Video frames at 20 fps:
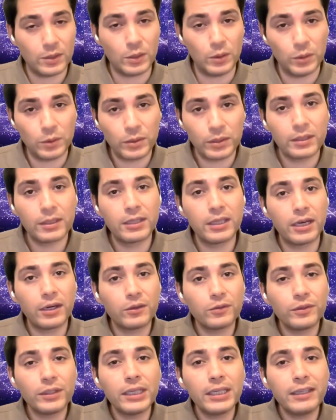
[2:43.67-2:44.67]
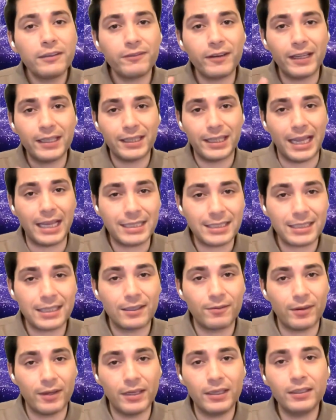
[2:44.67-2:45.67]
So they're really
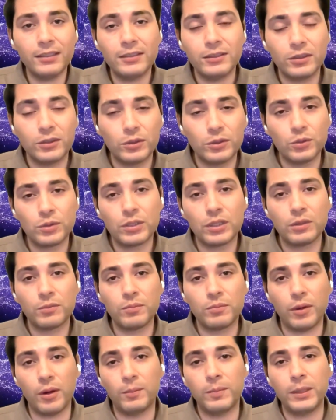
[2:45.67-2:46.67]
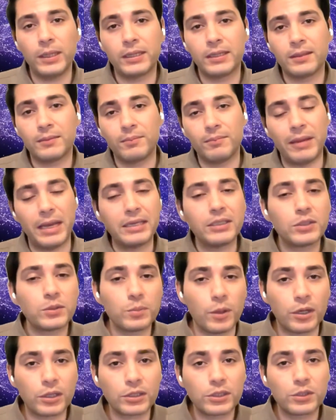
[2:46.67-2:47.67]
fantastic way using public
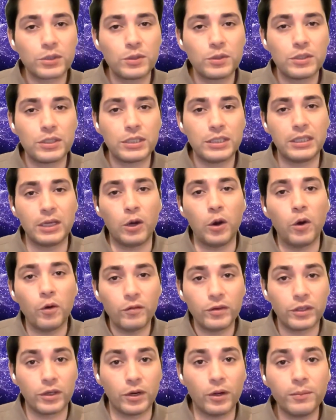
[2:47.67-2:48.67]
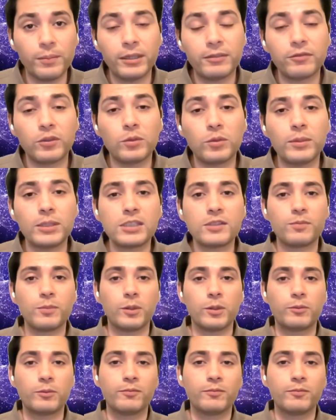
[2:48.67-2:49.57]
benchmarks to see the overall performance.